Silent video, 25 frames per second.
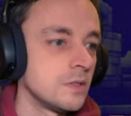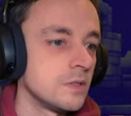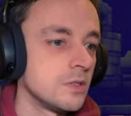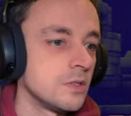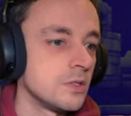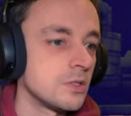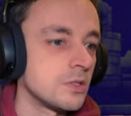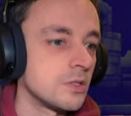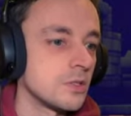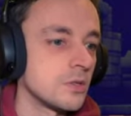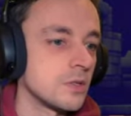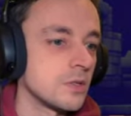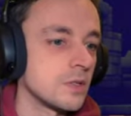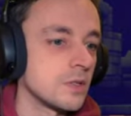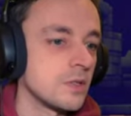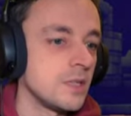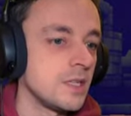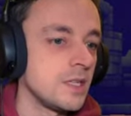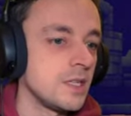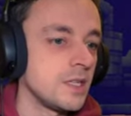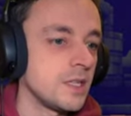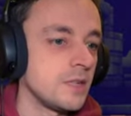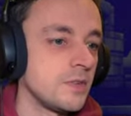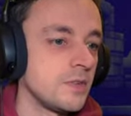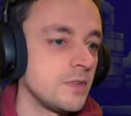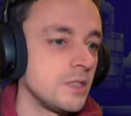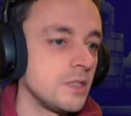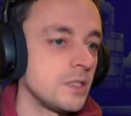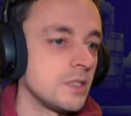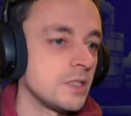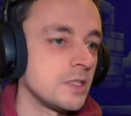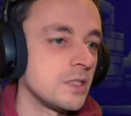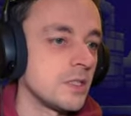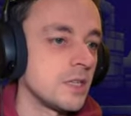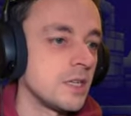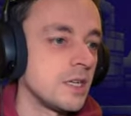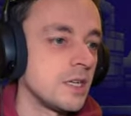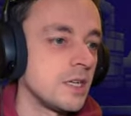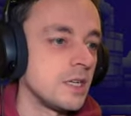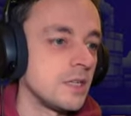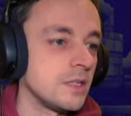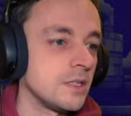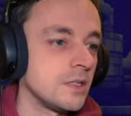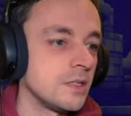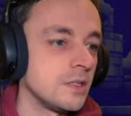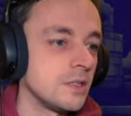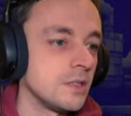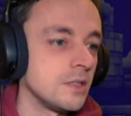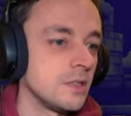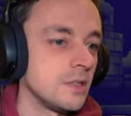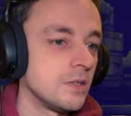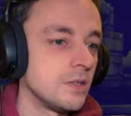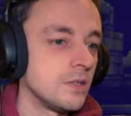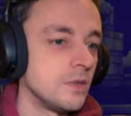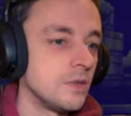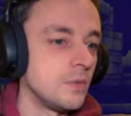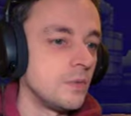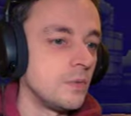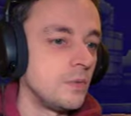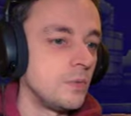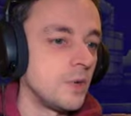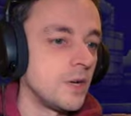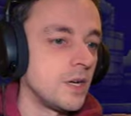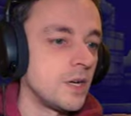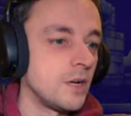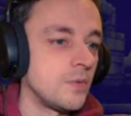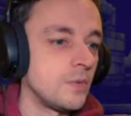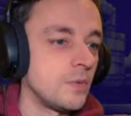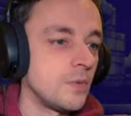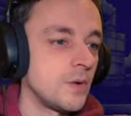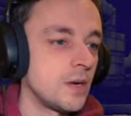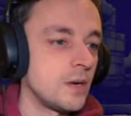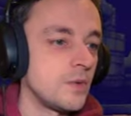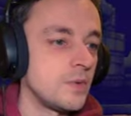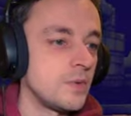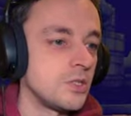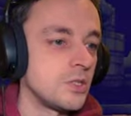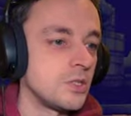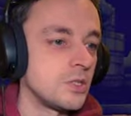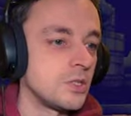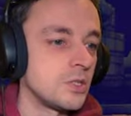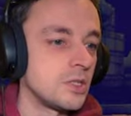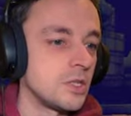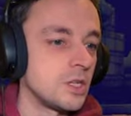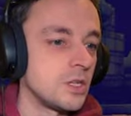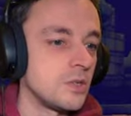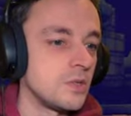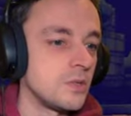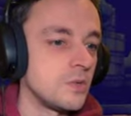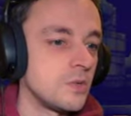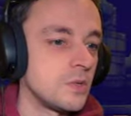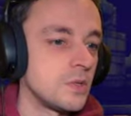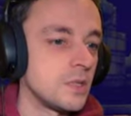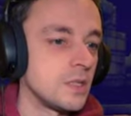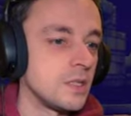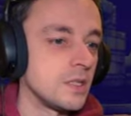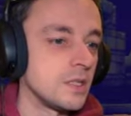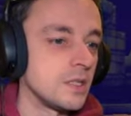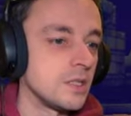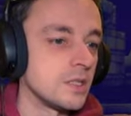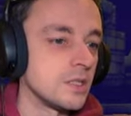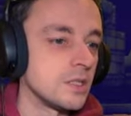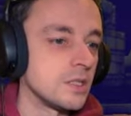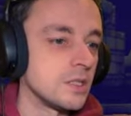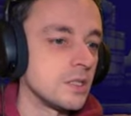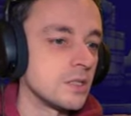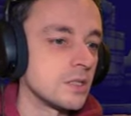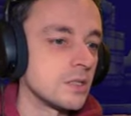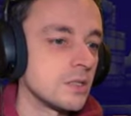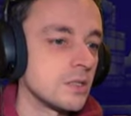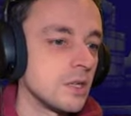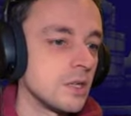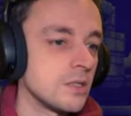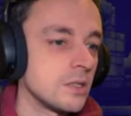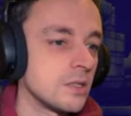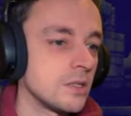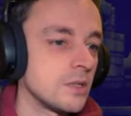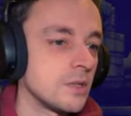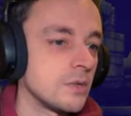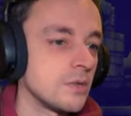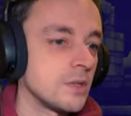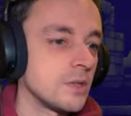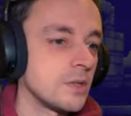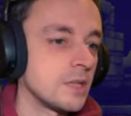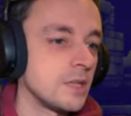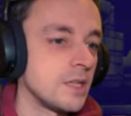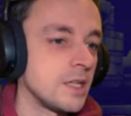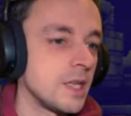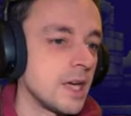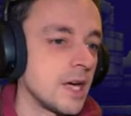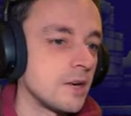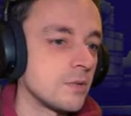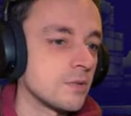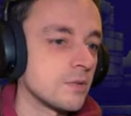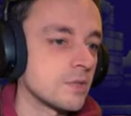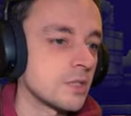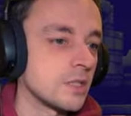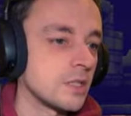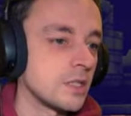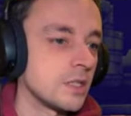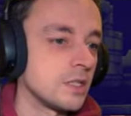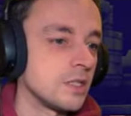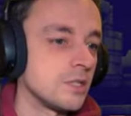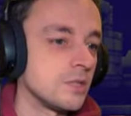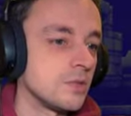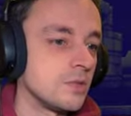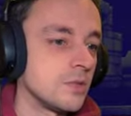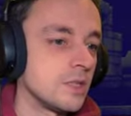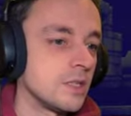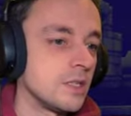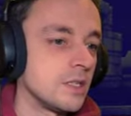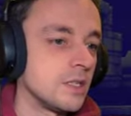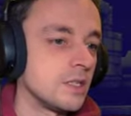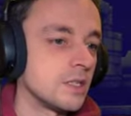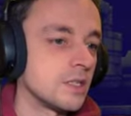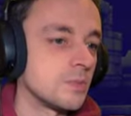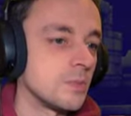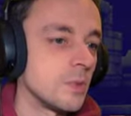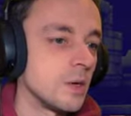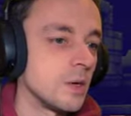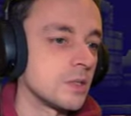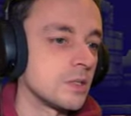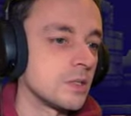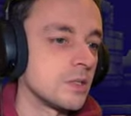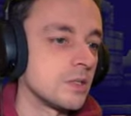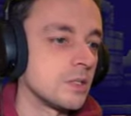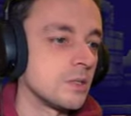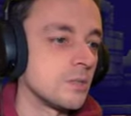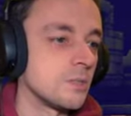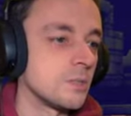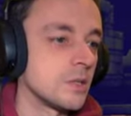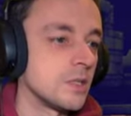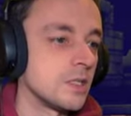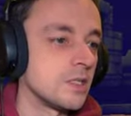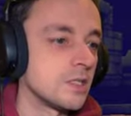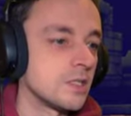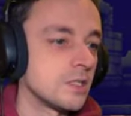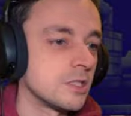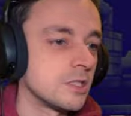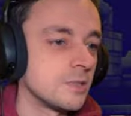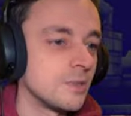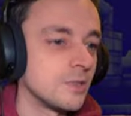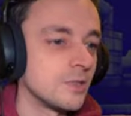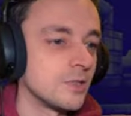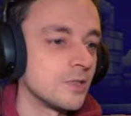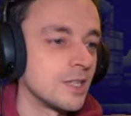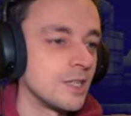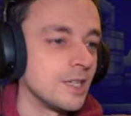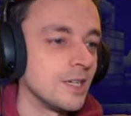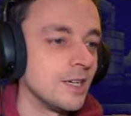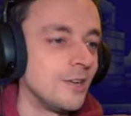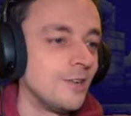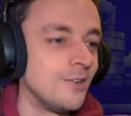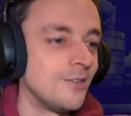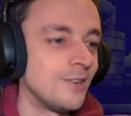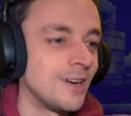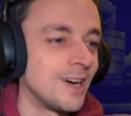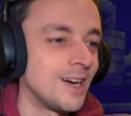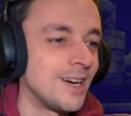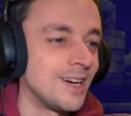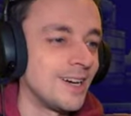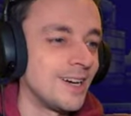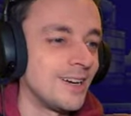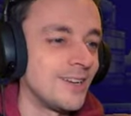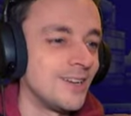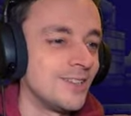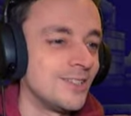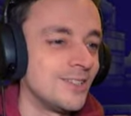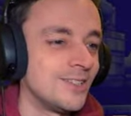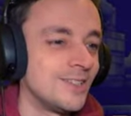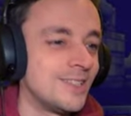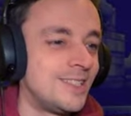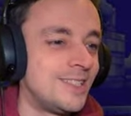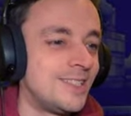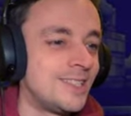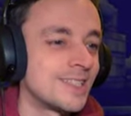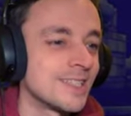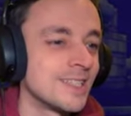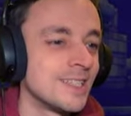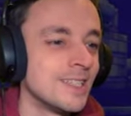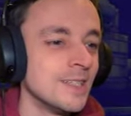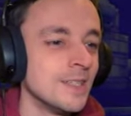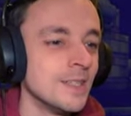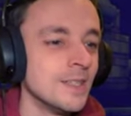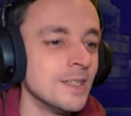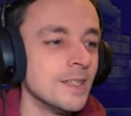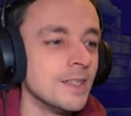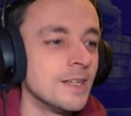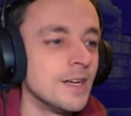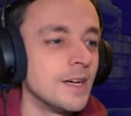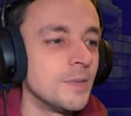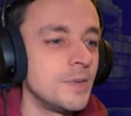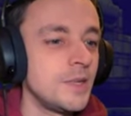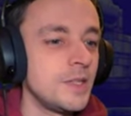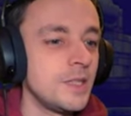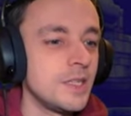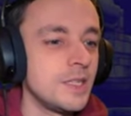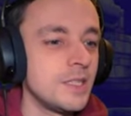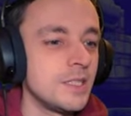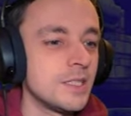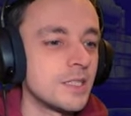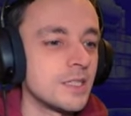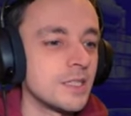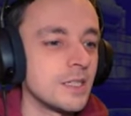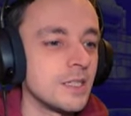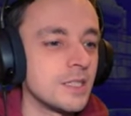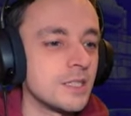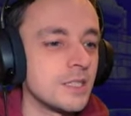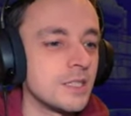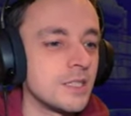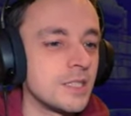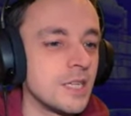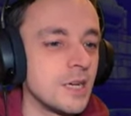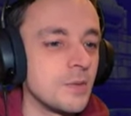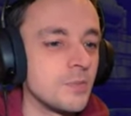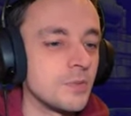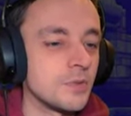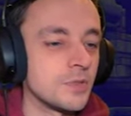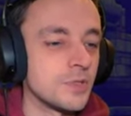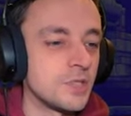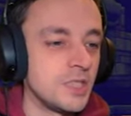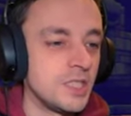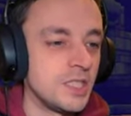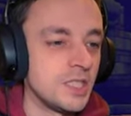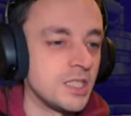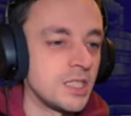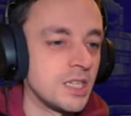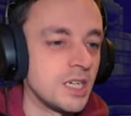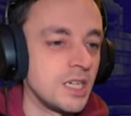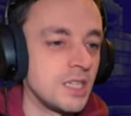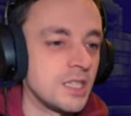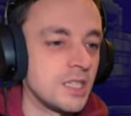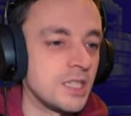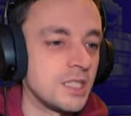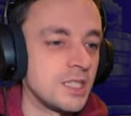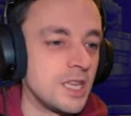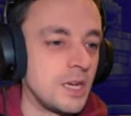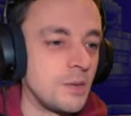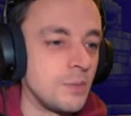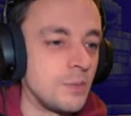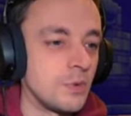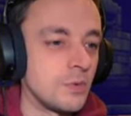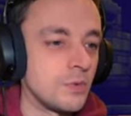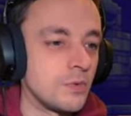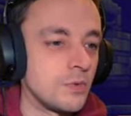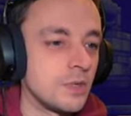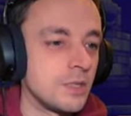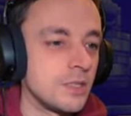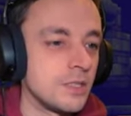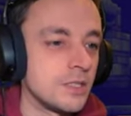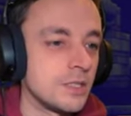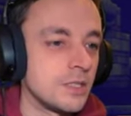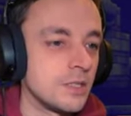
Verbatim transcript: It's not really giving us a where where we should go thing, is it? I don't know whether the outside's really the smartest of places to be looking around. I mean, the inside of the temple's the inside of the temple, right?